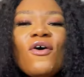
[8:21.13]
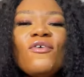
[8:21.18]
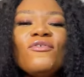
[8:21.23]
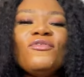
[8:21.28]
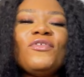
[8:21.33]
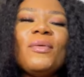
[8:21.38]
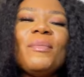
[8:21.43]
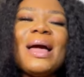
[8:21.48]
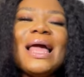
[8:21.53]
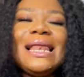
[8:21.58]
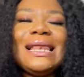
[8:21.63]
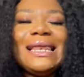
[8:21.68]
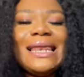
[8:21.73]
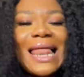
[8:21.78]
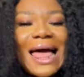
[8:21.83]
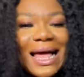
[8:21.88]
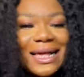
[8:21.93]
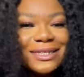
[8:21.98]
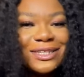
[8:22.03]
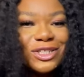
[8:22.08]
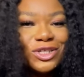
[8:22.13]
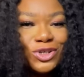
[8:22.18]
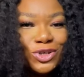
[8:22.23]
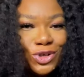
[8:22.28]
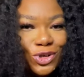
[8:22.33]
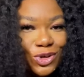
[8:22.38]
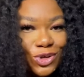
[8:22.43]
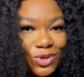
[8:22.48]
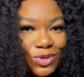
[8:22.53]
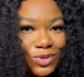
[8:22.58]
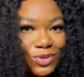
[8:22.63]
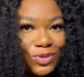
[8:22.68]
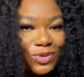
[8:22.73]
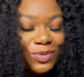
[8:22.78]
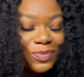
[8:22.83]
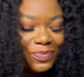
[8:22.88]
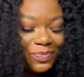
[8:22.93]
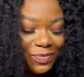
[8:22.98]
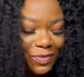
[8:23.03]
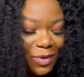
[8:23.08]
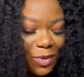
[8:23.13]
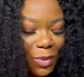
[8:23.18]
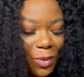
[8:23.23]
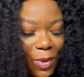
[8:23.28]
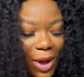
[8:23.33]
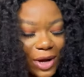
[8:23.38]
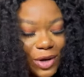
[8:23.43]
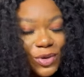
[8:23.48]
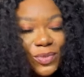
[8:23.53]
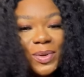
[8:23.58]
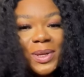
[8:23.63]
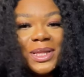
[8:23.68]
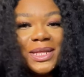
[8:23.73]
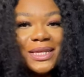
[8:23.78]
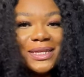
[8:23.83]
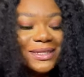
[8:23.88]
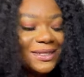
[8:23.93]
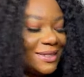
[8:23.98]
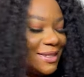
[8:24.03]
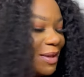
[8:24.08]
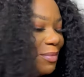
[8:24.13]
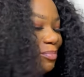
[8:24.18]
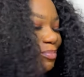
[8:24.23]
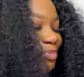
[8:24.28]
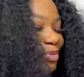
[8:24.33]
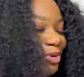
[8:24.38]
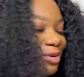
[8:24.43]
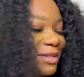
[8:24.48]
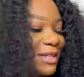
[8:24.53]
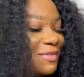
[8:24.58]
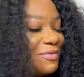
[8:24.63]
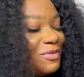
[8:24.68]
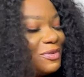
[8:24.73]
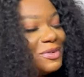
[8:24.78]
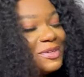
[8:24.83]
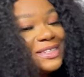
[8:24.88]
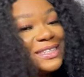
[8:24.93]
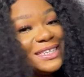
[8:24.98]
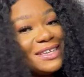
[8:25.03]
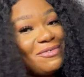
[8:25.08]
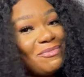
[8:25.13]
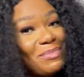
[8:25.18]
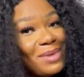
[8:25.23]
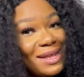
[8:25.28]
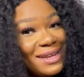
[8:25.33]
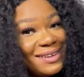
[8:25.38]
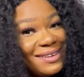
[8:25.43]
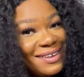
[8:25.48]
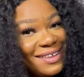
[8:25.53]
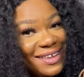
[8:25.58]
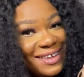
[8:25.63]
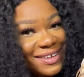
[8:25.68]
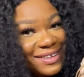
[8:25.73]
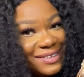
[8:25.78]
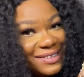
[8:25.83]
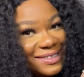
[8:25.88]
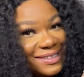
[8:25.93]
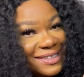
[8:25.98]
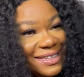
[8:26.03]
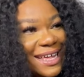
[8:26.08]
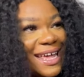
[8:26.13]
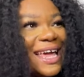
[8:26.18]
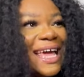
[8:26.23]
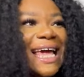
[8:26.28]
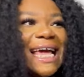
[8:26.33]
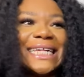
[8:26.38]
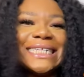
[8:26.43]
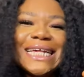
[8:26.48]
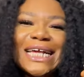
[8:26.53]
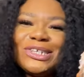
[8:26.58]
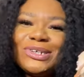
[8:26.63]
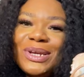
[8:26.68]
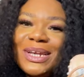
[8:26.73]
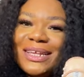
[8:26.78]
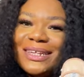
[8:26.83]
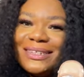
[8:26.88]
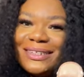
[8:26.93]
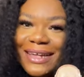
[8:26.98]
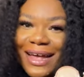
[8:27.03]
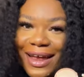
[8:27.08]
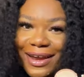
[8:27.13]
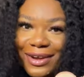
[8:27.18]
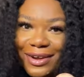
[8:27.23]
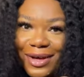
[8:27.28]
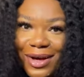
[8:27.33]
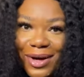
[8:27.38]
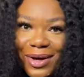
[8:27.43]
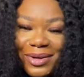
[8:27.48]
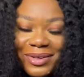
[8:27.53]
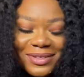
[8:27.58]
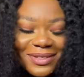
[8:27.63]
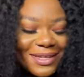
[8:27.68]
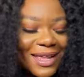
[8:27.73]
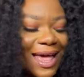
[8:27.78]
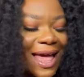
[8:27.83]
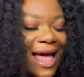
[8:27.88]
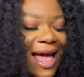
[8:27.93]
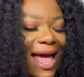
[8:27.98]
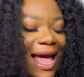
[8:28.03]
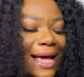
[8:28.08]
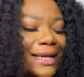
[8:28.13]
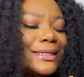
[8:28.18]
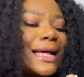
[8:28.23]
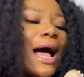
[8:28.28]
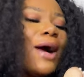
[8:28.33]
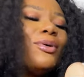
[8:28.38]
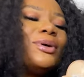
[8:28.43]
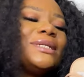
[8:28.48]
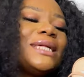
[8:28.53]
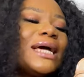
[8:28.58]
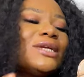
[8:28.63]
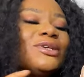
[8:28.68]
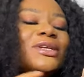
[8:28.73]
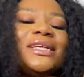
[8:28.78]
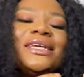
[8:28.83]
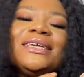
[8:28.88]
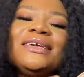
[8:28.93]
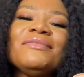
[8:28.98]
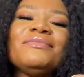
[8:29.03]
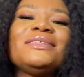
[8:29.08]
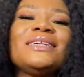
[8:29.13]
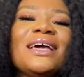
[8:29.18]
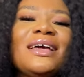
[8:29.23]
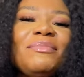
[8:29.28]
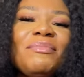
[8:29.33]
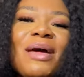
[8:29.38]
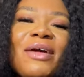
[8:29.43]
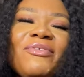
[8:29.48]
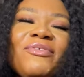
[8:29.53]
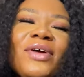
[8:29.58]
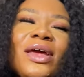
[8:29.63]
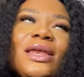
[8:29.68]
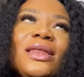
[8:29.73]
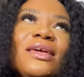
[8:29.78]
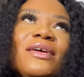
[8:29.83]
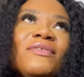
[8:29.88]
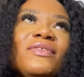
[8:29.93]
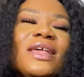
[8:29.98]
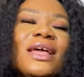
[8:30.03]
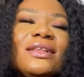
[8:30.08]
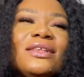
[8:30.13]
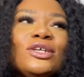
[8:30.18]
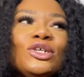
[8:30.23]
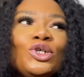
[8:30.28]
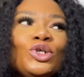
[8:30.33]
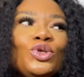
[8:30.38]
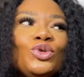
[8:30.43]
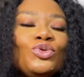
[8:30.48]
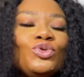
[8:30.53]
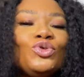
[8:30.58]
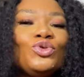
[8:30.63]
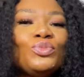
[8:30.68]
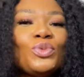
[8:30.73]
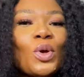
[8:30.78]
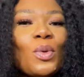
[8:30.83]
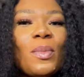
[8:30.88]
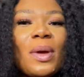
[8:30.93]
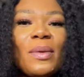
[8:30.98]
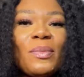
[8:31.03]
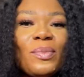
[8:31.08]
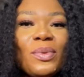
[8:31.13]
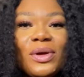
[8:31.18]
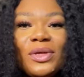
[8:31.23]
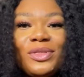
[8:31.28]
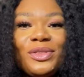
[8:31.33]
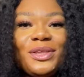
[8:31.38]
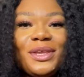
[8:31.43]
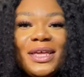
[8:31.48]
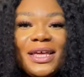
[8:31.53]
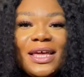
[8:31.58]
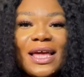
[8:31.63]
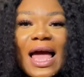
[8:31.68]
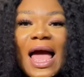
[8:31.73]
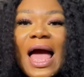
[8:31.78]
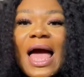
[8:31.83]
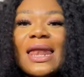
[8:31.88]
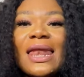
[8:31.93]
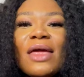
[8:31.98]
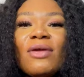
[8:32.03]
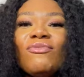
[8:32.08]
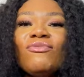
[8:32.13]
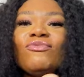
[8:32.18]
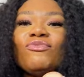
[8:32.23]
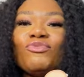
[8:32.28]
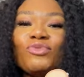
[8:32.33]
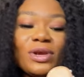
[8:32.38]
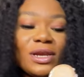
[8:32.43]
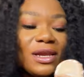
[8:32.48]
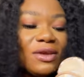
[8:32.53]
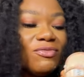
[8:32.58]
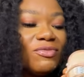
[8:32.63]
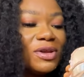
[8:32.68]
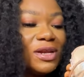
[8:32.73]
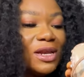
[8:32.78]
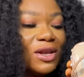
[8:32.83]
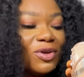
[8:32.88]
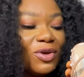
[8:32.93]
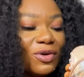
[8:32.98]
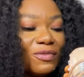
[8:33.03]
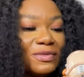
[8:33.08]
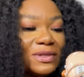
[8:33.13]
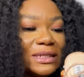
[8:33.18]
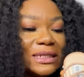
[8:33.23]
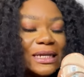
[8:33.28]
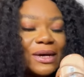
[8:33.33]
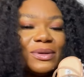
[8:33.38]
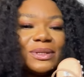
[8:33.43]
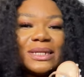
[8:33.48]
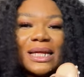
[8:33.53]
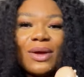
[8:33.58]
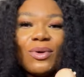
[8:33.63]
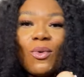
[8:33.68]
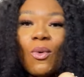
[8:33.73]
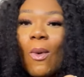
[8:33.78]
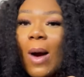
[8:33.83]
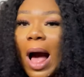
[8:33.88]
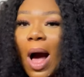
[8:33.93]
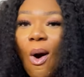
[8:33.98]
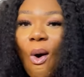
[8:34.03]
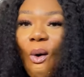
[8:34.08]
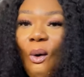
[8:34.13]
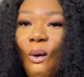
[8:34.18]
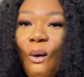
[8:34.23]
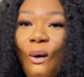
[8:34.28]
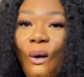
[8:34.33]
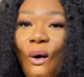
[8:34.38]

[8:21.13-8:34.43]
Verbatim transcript: for my last shoe, we're doing these beautiful Steve Madden heels. It's actually sandals. I was actually gifted, my friend gifted this shoe to me on my birthday, and I really, really loved it. I was like, wow,